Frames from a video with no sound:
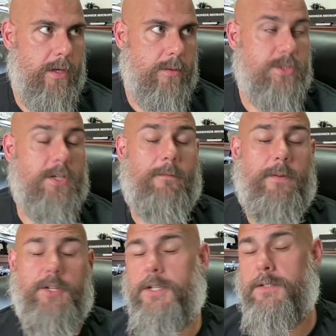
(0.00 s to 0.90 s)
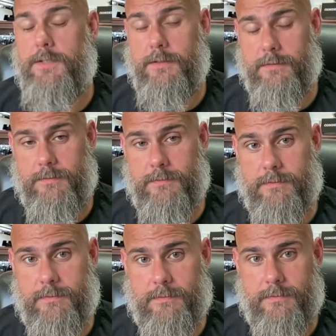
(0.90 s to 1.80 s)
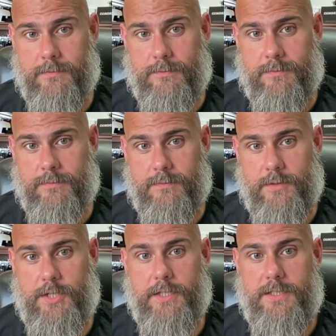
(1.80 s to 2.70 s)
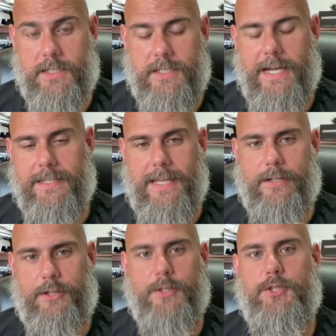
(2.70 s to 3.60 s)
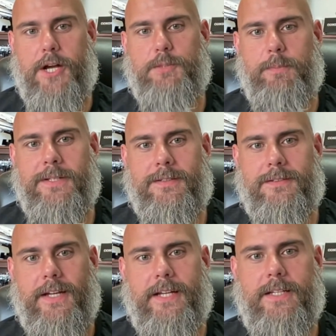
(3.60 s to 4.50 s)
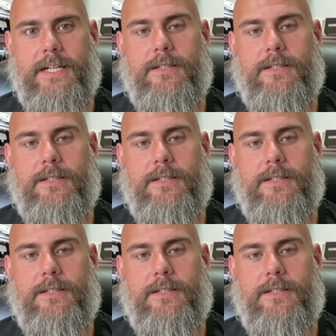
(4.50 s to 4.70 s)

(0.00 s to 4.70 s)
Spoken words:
sufficient to get that good judgment in